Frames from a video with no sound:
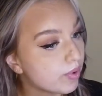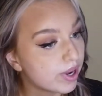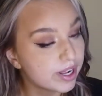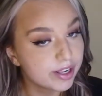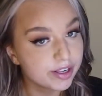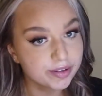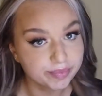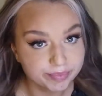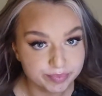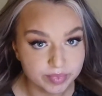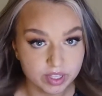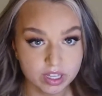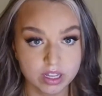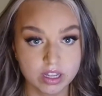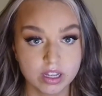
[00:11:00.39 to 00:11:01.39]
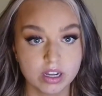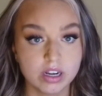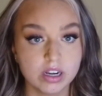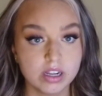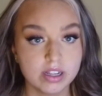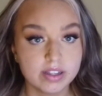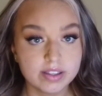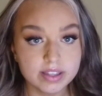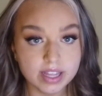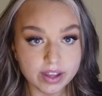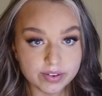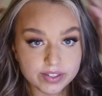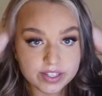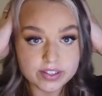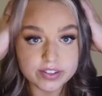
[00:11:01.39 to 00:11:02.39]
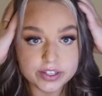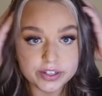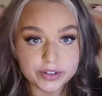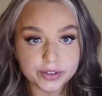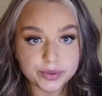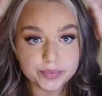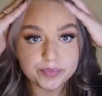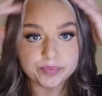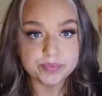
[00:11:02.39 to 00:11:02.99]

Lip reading: Well, how's it look?